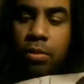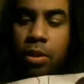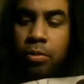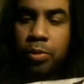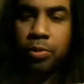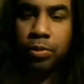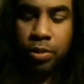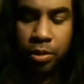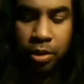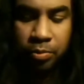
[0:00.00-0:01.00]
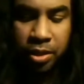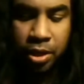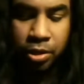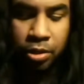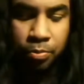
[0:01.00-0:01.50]
almost
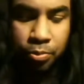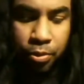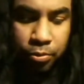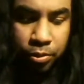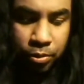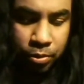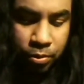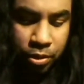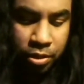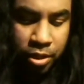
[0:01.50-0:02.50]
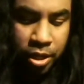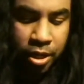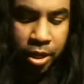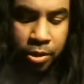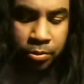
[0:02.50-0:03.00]
thumbnail approach to the
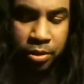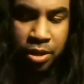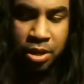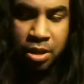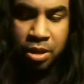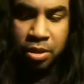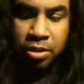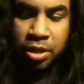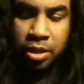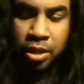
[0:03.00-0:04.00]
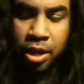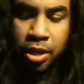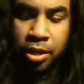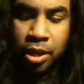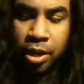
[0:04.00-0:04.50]
layout. Then I
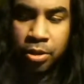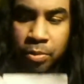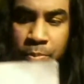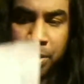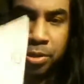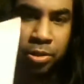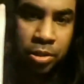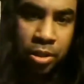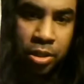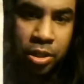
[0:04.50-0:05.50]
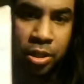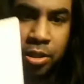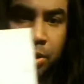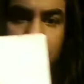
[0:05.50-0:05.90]
kind of pencil it in